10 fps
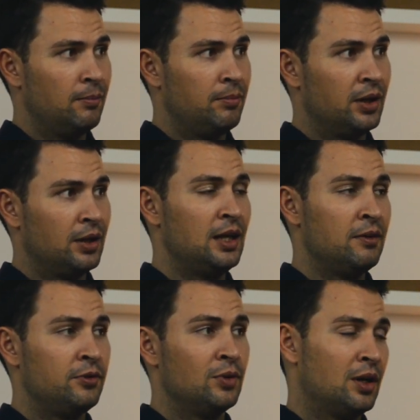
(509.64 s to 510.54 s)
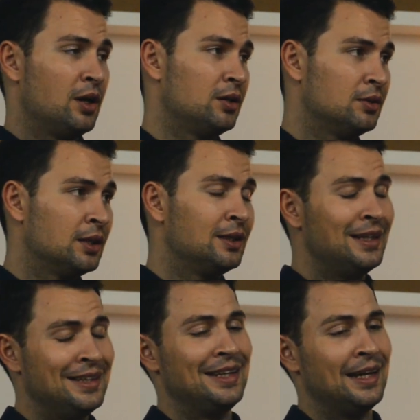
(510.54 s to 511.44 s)
but if you are not, then
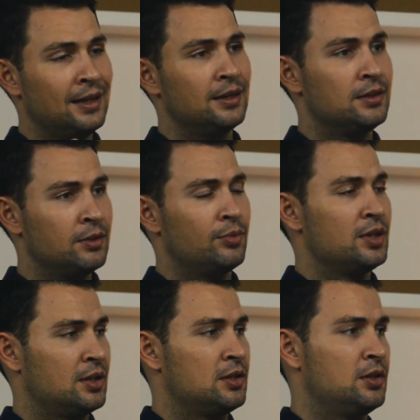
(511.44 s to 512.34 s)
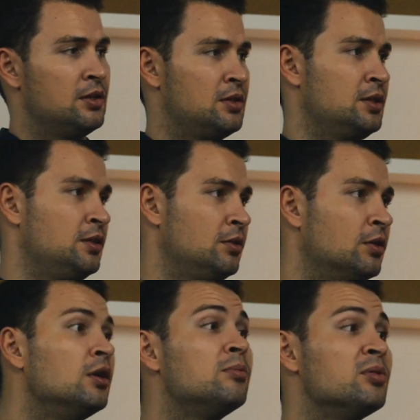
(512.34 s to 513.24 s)
in the end the risk is just that you
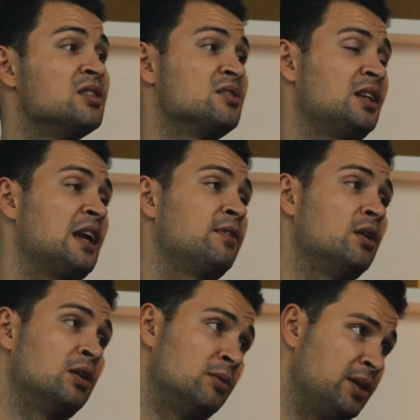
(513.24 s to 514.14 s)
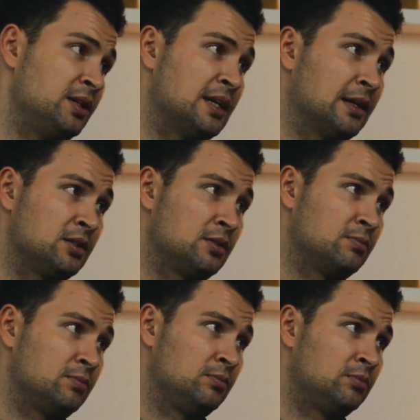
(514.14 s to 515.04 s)
could potentially have an underpaid tax.
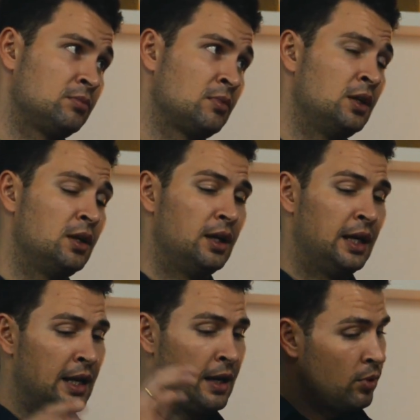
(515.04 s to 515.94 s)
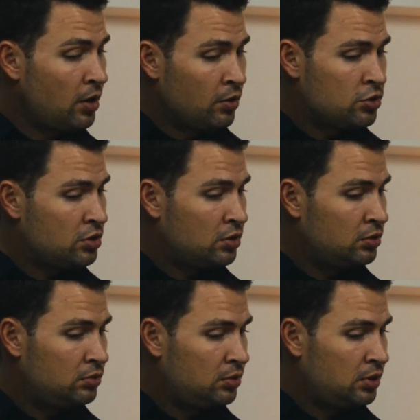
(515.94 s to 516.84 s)
Okay. And I would
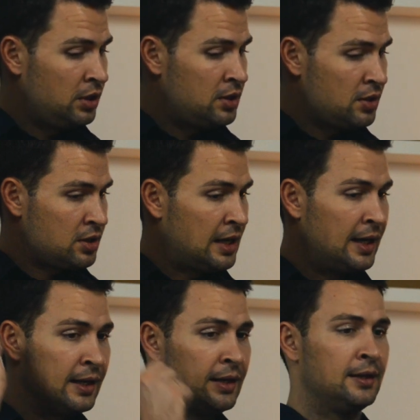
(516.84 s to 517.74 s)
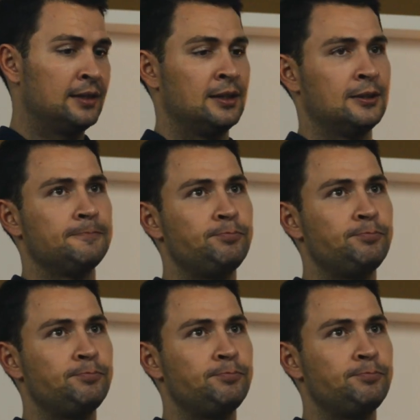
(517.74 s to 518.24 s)
also just highlight that